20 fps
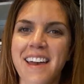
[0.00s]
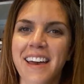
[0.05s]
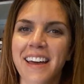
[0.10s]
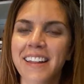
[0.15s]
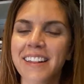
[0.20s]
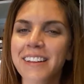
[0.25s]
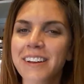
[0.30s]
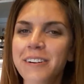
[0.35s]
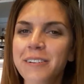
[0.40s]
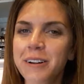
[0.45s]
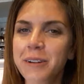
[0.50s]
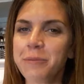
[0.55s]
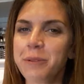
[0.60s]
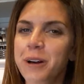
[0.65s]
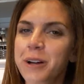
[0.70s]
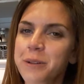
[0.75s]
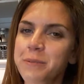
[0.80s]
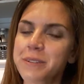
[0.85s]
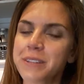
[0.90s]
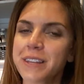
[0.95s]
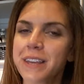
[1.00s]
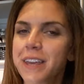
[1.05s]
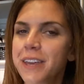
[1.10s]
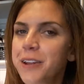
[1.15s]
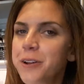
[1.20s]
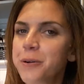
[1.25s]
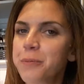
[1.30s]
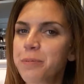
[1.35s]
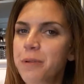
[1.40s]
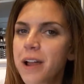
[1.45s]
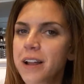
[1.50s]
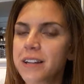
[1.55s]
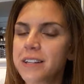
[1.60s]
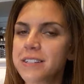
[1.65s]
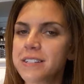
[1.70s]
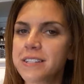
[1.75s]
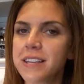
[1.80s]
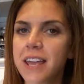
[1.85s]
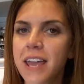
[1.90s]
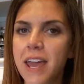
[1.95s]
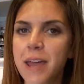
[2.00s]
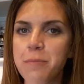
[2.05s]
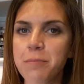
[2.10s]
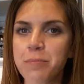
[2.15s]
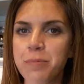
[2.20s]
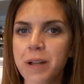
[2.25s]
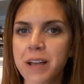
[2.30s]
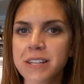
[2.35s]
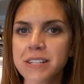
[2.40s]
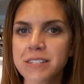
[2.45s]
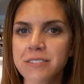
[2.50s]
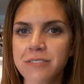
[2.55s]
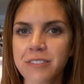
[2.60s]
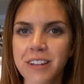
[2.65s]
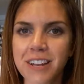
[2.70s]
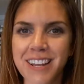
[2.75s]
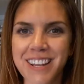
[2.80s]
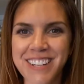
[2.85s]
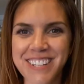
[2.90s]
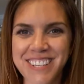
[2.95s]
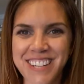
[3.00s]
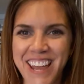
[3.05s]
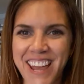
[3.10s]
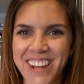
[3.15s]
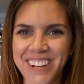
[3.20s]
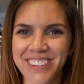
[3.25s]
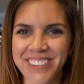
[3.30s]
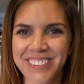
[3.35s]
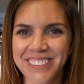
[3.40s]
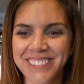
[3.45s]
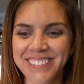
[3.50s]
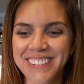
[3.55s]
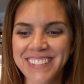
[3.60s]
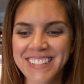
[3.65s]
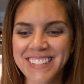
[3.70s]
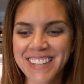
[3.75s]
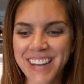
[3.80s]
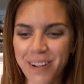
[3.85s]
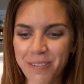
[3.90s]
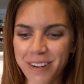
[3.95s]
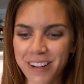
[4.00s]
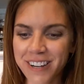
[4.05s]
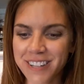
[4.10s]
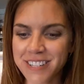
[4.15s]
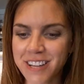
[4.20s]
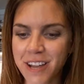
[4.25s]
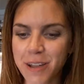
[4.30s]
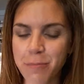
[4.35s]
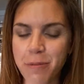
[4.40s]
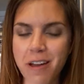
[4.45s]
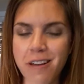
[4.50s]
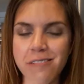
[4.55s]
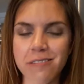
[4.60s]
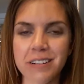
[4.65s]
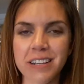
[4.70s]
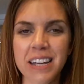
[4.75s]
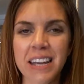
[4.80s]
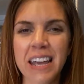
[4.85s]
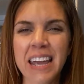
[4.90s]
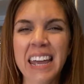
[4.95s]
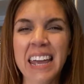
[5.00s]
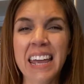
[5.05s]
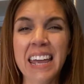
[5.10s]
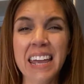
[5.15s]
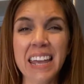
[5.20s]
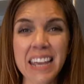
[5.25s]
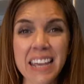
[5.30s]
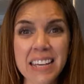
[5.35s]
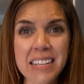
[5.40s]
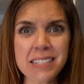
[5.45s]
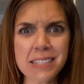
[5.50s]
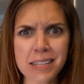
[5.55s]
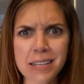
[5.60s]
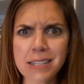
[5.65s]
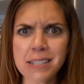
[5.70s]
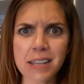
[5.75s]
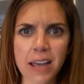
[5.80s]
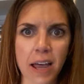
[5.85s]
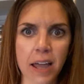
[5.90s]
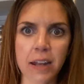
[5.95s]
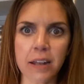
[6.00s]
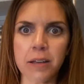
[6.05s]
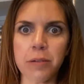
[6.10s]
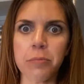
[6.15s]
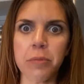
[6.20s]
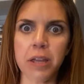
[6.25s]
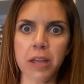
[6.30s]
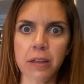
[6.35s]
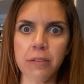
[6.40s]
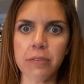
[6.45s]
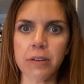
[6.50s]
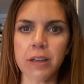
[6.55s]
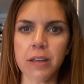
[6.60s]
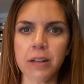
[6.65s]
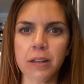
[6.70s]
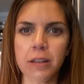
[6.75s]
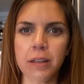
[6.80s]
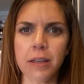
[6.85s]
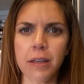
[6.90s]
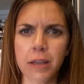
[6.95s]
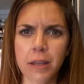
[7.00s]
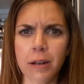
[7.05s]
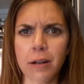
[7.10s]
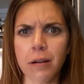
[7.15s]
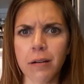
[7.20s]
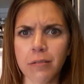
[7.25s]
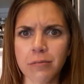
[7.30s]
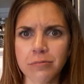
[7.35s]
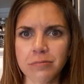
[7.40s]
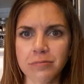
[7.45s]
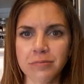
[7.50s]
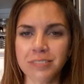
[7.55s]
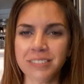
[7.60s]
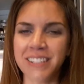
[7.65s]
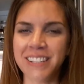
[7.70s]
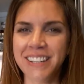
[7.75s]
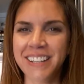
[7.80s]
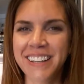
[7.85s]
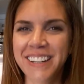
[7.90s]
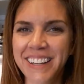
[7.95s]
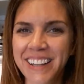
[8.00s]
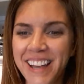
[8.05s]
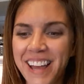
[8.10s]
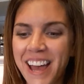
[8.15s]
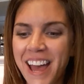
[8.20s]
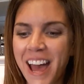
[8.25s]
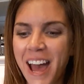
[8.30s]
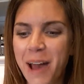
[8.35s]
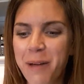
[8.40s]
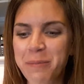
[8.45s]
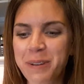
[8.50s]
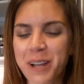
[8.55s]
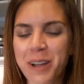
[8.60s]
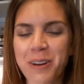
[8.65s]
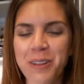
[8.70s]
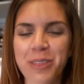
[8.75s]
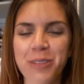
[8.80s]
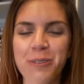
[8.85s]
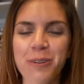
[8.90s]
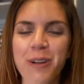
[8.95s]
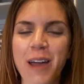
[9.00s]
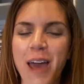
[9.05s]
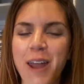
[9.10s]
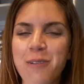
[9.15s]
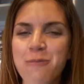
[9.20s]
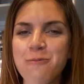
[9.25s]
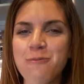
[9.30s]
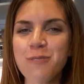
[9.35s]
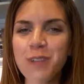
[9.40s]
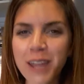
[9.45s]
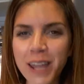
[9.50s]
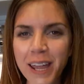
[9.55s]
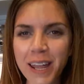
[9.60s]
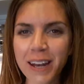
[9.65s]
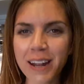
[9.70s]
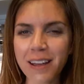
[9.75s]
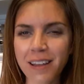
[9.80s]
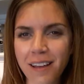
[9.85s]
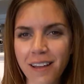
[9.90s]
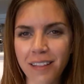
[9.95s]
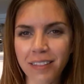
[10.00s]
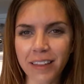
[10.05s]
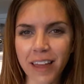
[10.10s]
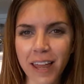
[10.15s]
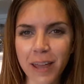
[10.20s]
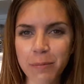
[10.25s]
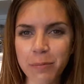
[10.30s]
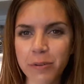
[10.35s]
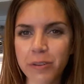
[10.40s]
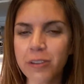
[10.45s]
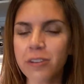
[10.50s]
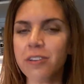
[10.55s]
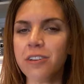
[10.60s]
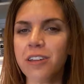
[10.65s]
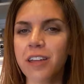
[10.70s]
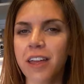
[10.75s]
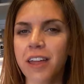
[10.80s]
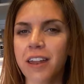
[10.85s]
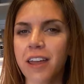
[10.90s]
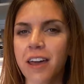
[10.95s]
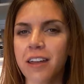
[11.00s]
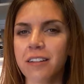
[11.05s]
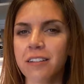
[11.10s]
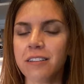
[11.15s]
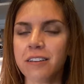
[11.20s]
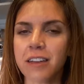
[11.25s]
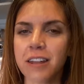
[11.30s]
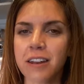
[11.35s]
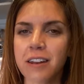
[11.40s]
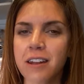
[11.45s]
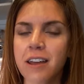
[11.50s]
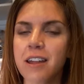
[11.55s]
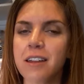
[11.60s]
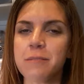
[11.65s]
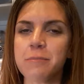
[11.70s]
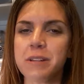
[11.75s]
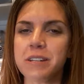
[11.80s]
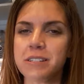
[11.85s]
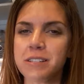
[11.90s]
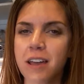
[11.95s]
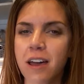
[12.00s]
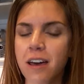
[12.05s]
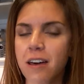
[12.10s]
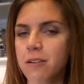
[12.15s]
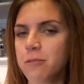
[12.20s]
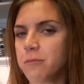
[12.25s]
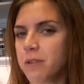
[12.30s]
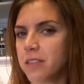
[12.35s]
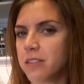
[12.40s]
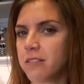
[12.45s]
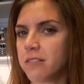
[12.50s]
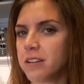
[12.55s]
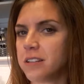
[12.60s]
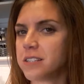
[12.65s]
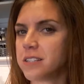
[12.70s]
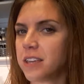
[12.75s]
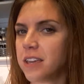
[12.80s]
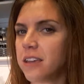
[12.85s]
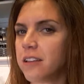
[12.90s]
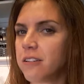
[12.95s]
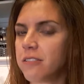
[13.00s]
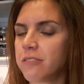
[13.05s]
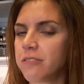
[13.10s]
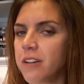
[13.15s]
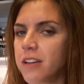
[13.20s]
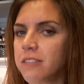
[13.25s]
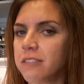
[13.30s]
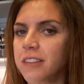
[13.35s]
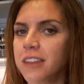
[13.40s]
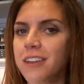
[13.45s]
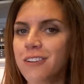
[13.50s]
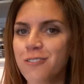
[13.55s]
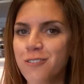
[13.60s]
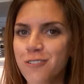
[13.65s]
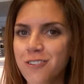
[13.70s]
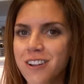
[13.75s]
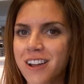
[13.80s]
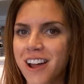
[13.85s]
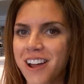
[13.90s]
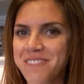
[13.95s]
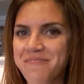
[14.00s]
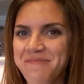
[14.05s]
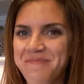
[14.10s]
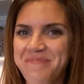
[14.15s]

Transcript: Hello and welcome to the Keto Pregnancy and Breastfeeding channel. Today we're going to talk about, is this item even keto? I'm going to go through how to read a label and how to look at an item and tell whether it's keto friendly or not.